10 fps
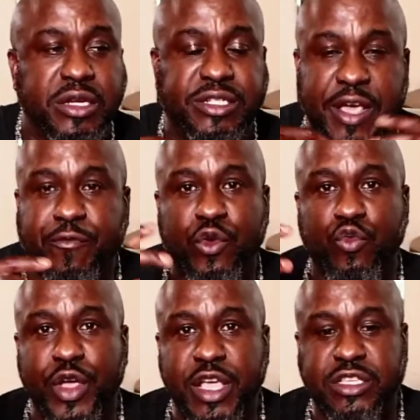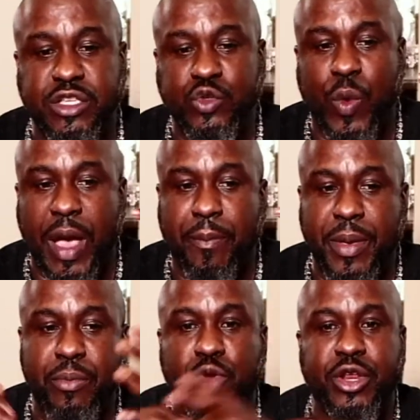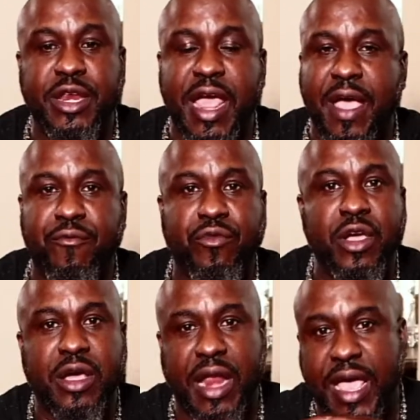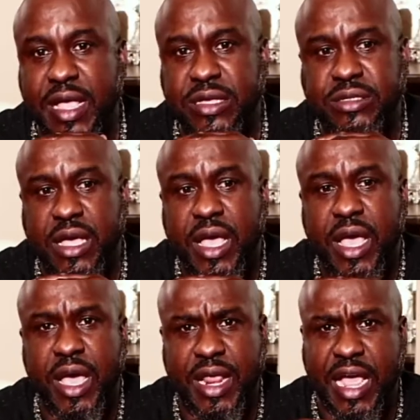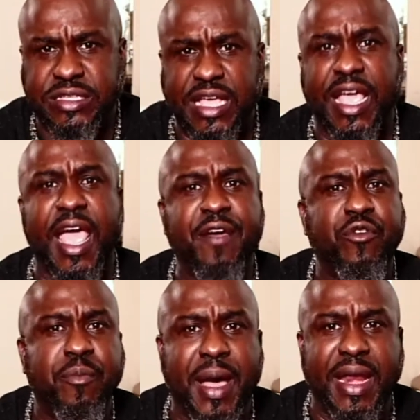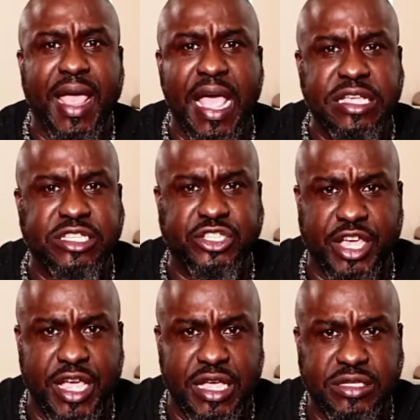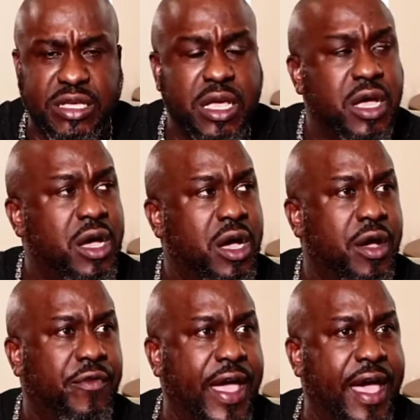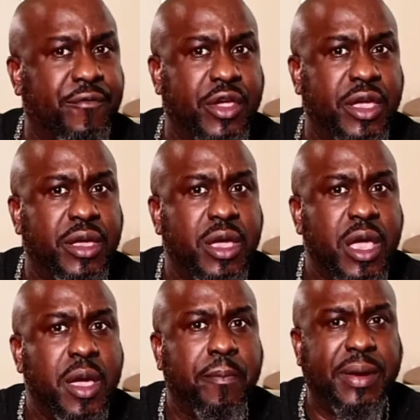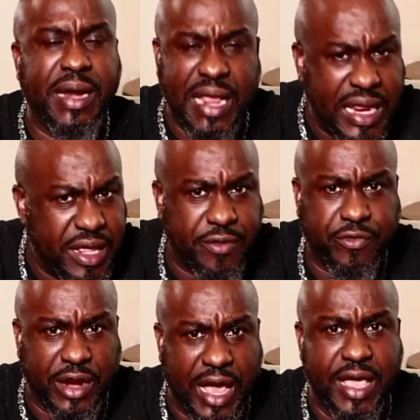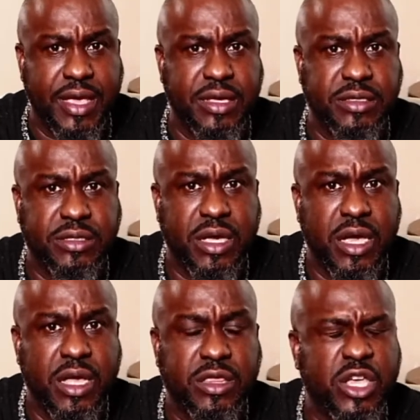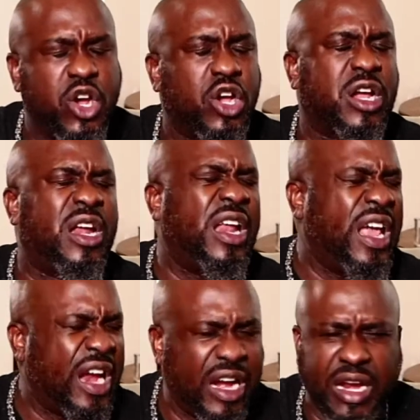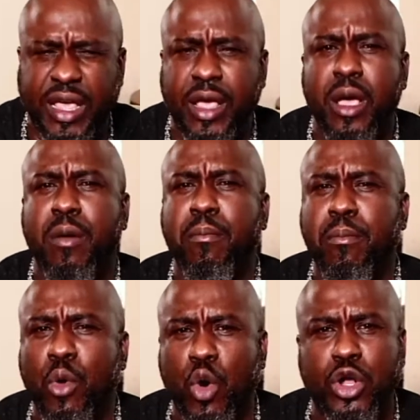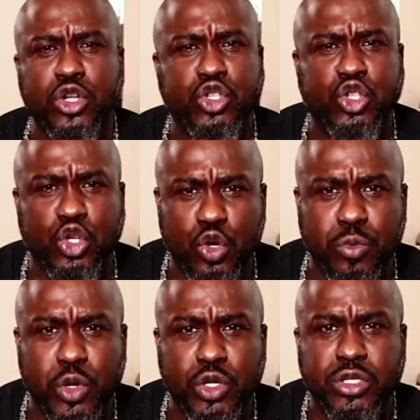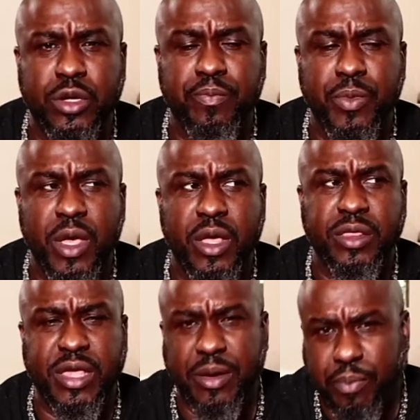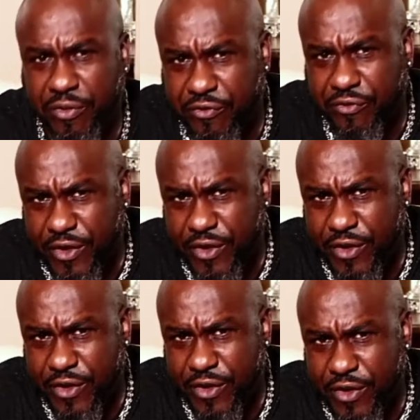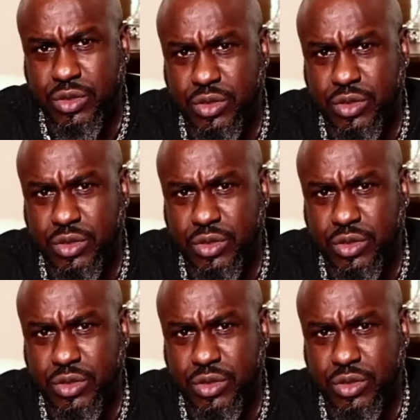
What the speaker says: different reasons why people didn't have clients. And I say everybody has a chance of having plenty of clients. There are clearly more consumers than professionals.